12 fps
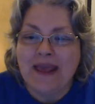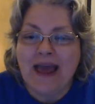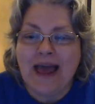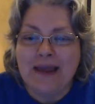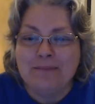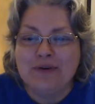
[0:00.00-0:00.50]

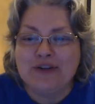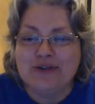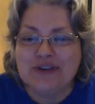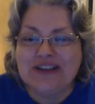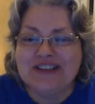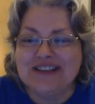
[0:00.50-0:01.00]
Hi,
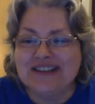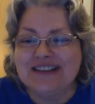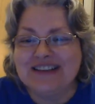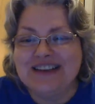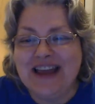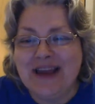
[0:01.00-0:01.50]
Patricia.
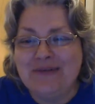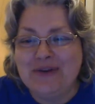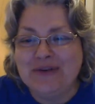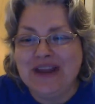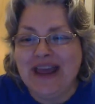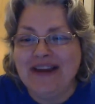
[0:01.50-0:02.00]
Good to have
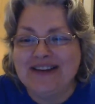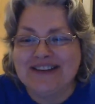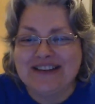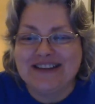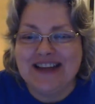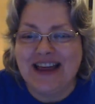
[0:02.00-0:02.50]
you in the
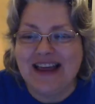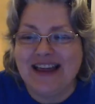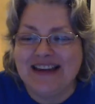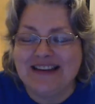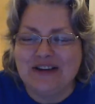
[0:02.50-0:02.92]
house tonight.